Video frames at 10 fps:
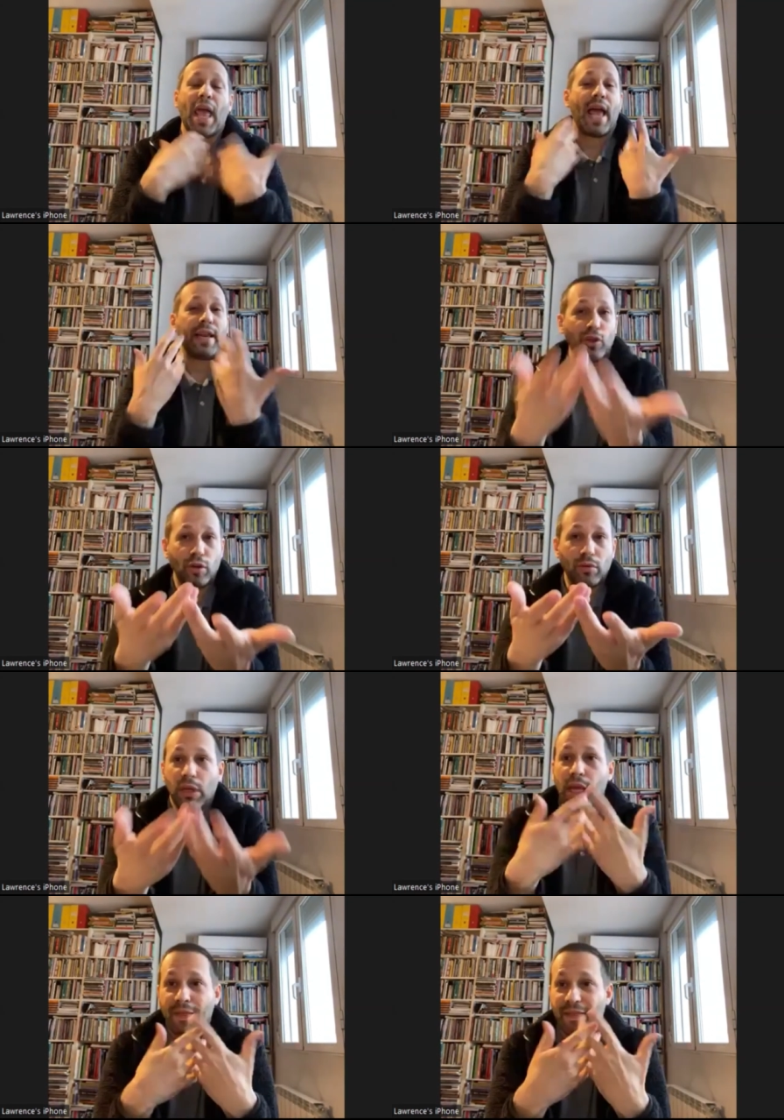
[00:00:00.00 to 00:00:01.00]
And, you know,
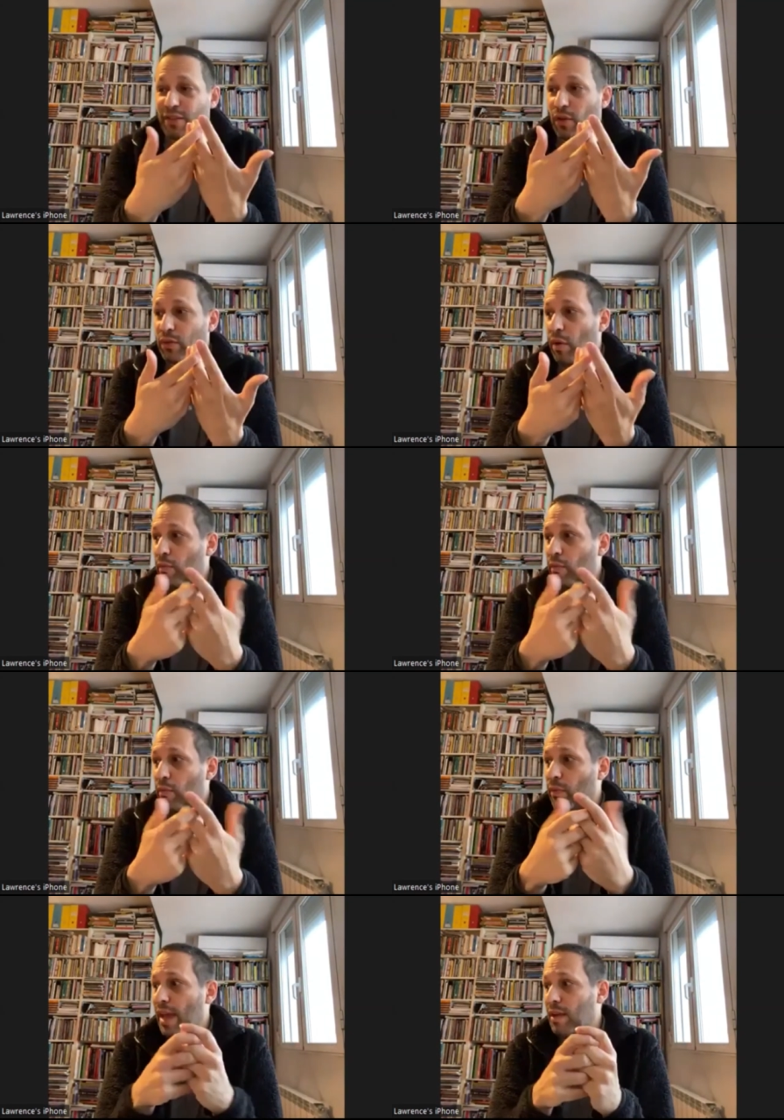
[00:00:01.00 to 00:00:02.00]
that's also a way
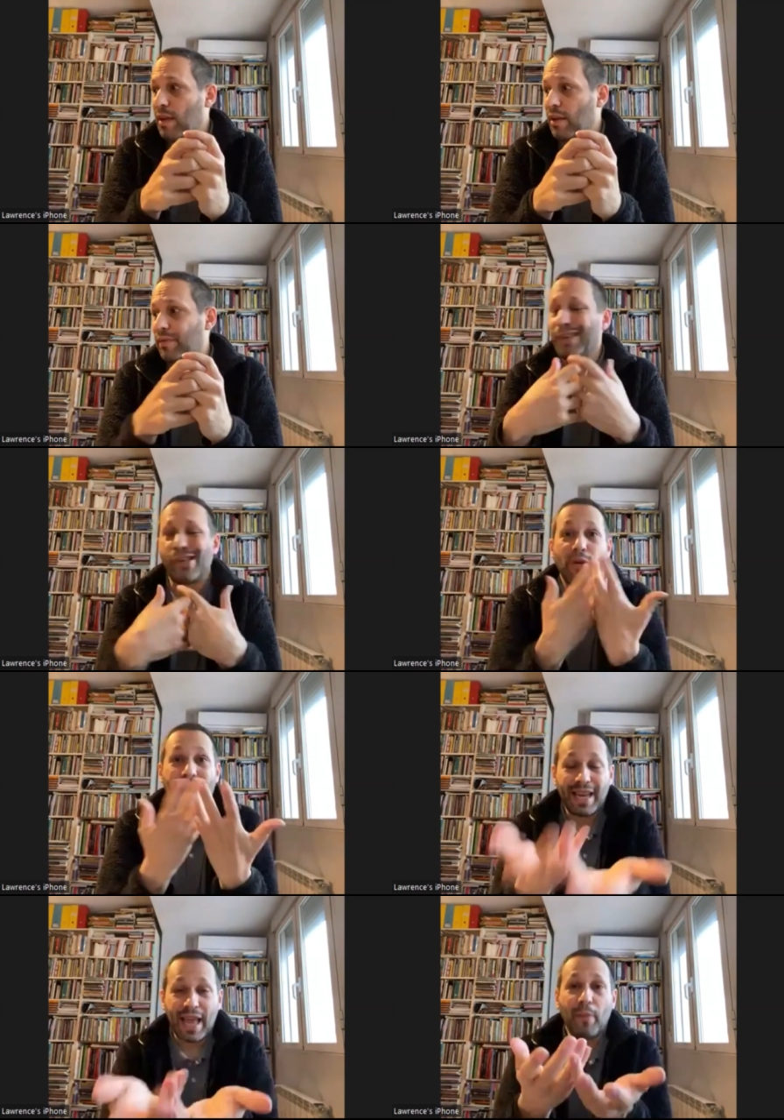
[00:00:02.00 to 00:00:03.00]
of creating,
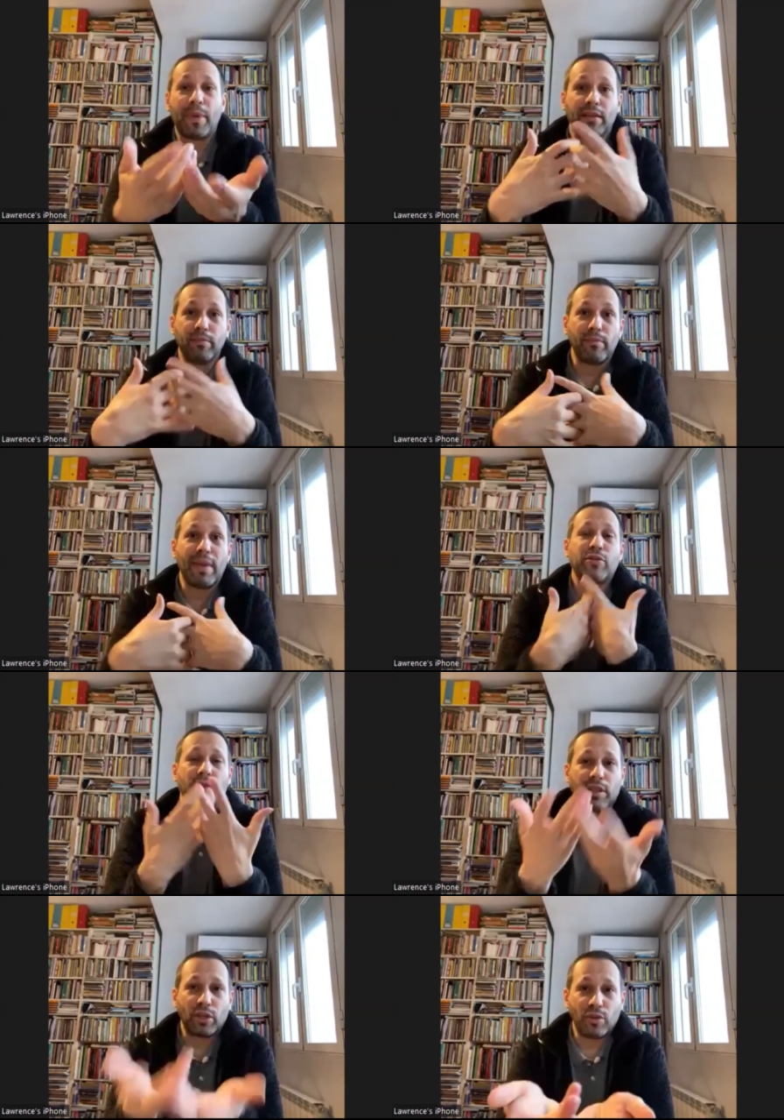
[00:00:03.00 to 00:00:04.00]
helping make sure that
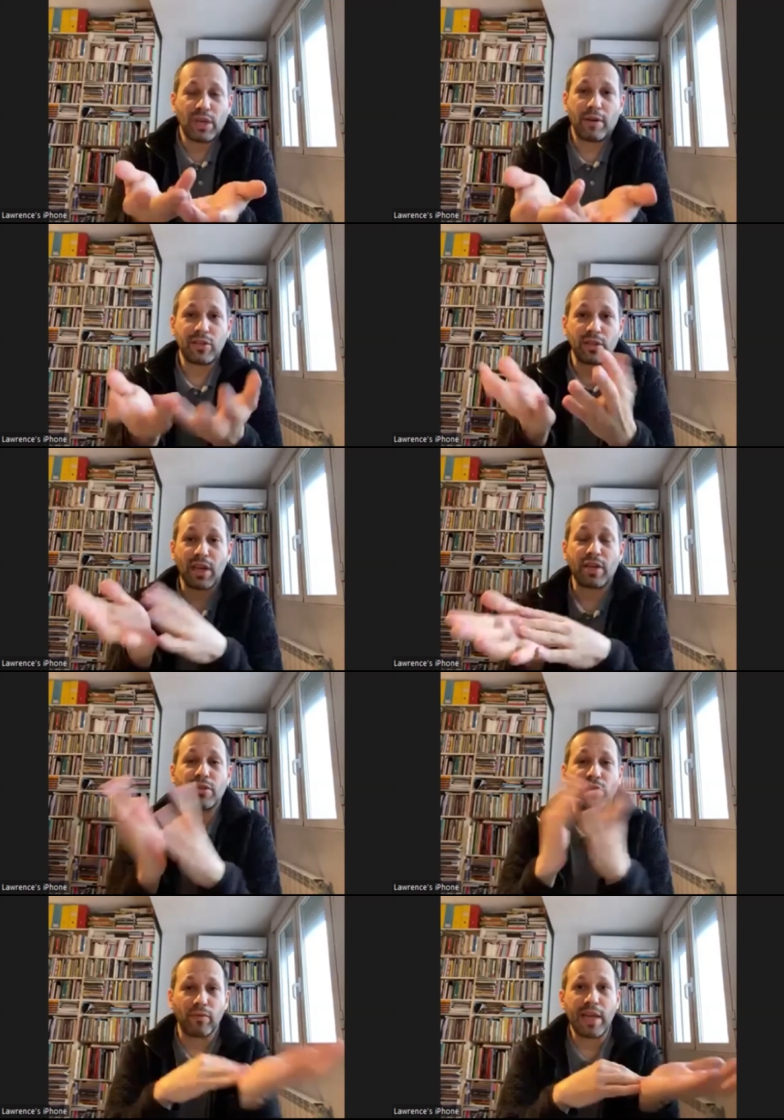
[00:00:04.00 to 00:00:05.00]
the new generations, not just
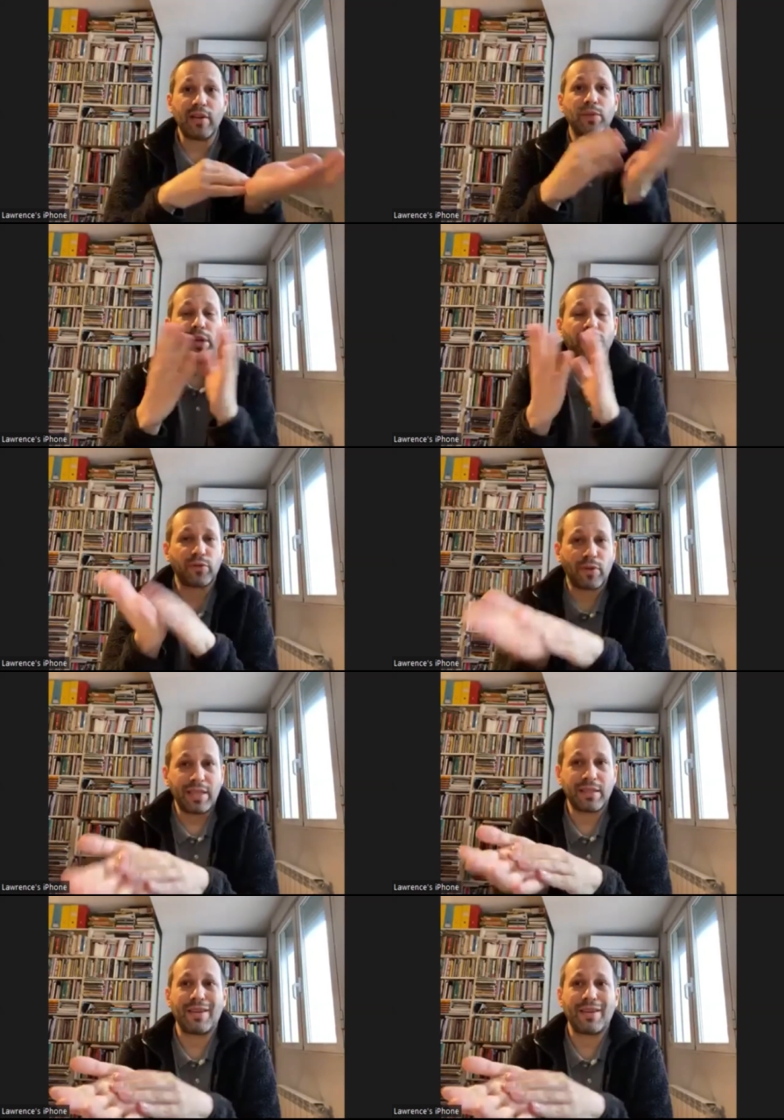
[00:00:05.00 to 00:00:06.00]
of writers, but of
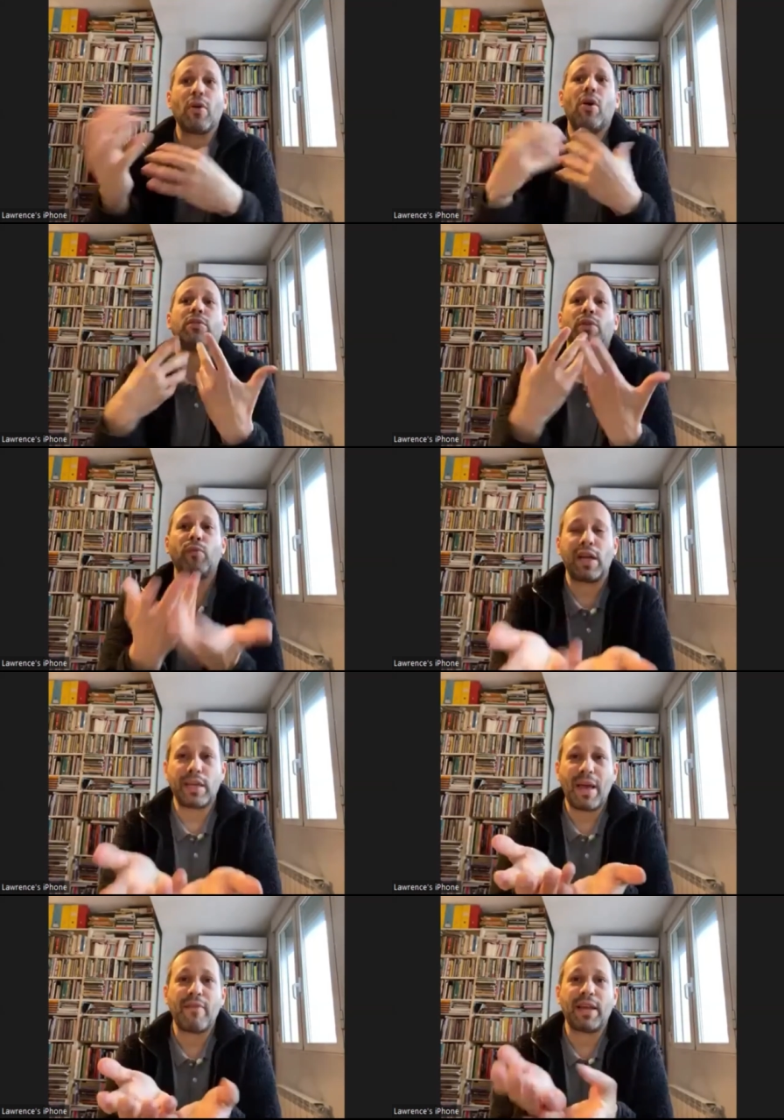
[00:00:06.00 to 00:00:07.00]
translators, also wind
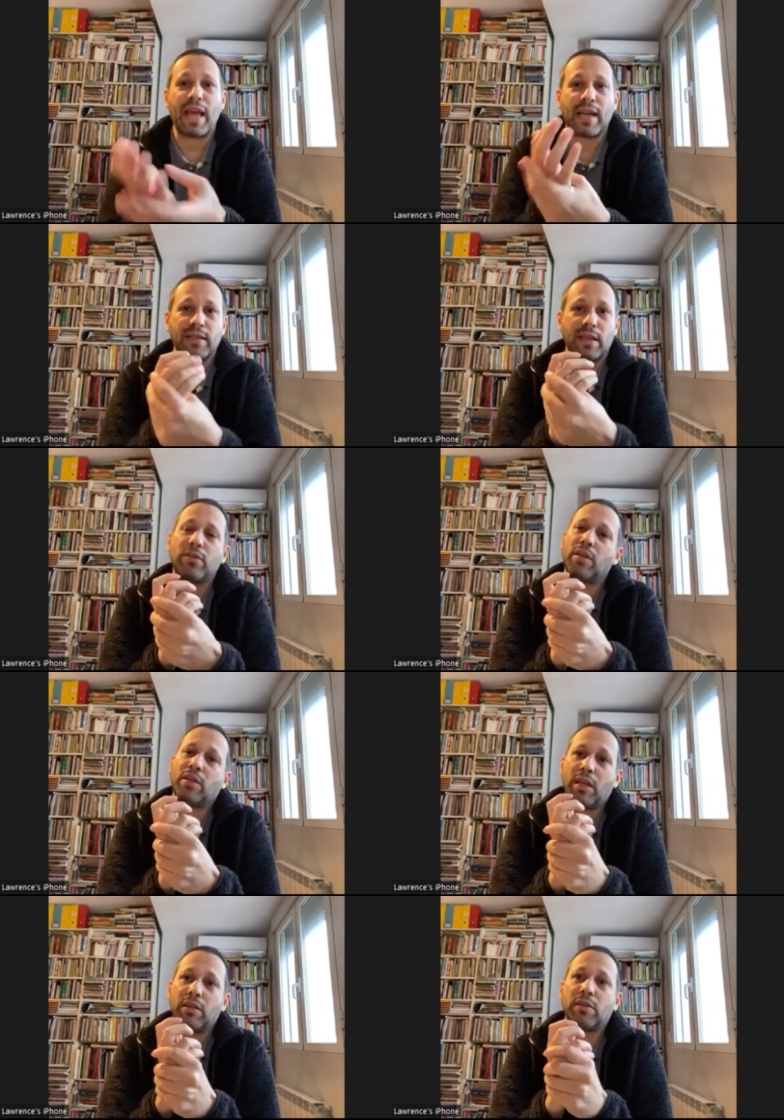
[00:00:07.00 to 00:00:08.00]
up having access to
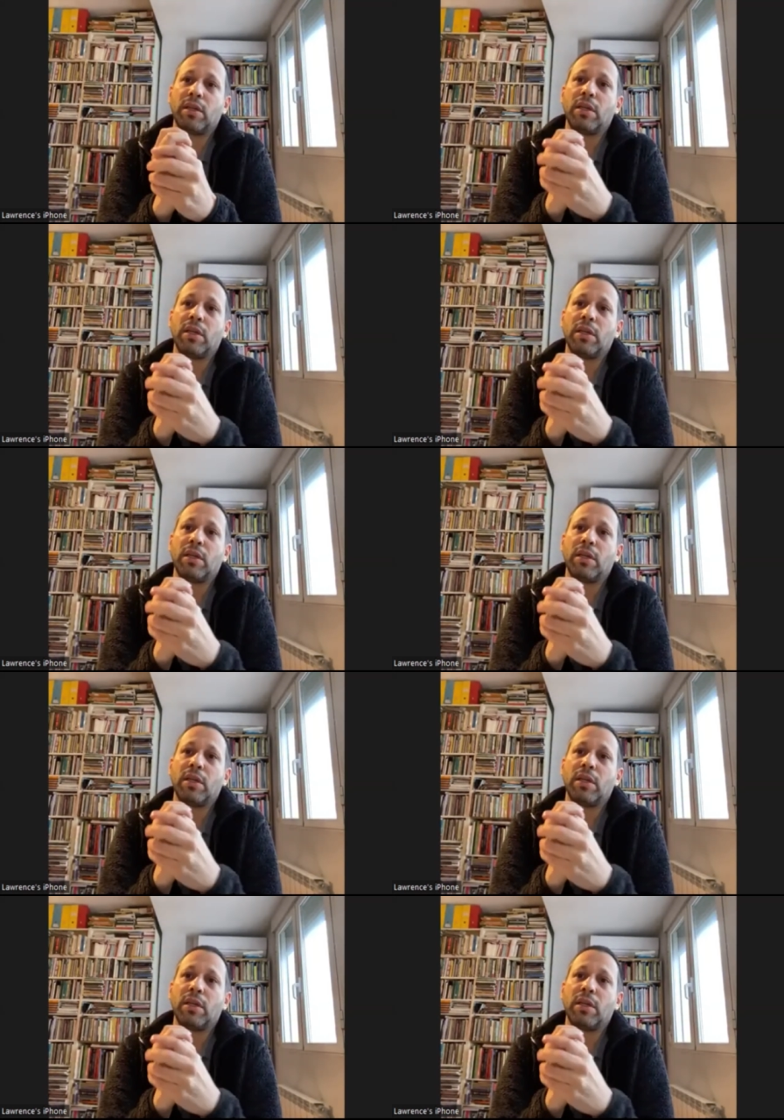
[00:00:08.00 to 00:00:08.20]
things,